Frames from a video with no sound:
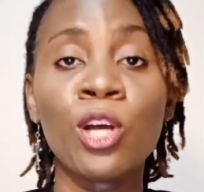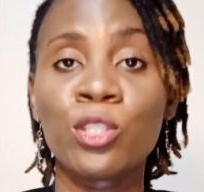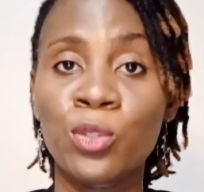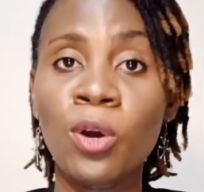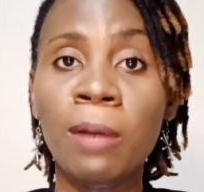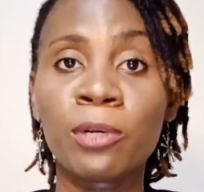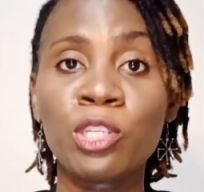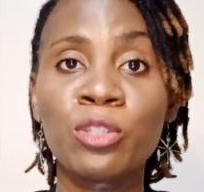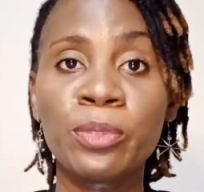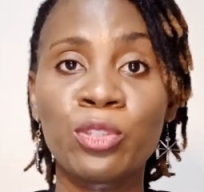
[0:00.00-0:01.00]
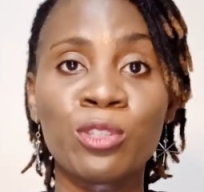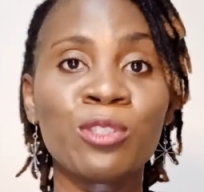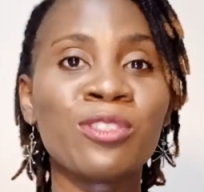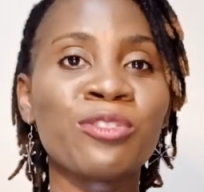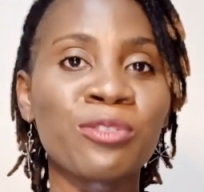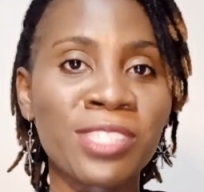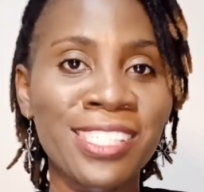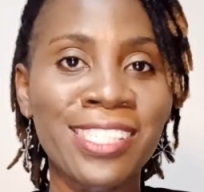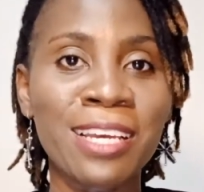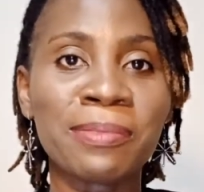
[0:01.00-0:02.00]
So I'm going to be showing you 3
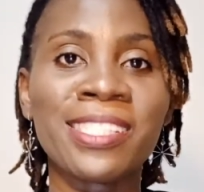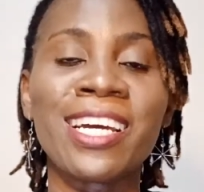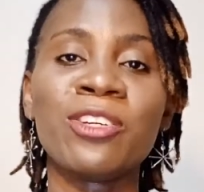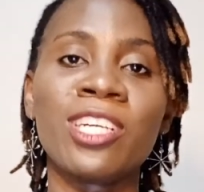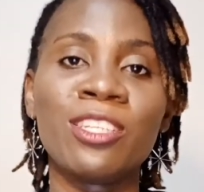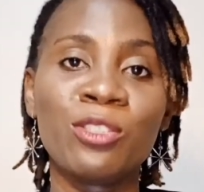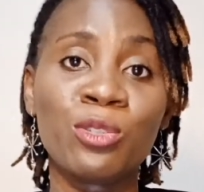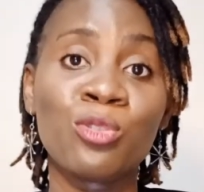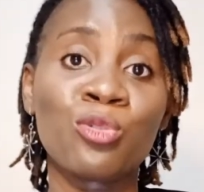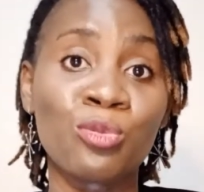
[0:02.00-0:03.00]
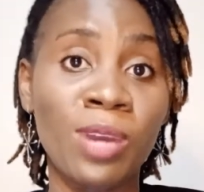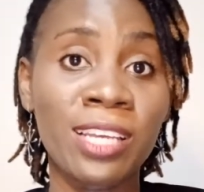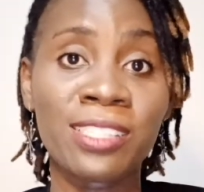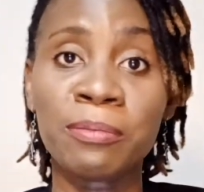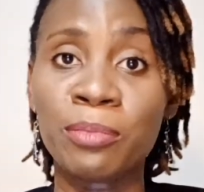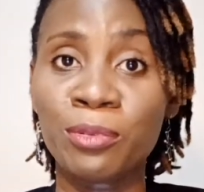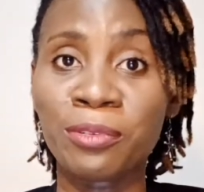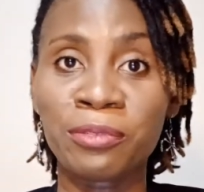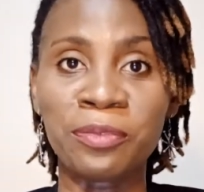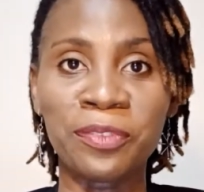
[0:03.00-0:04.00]
steps that you can use to write a book
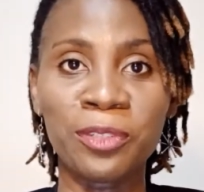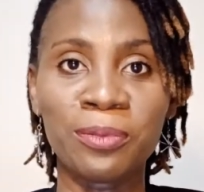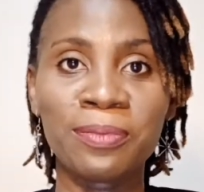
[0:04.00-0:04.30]
review.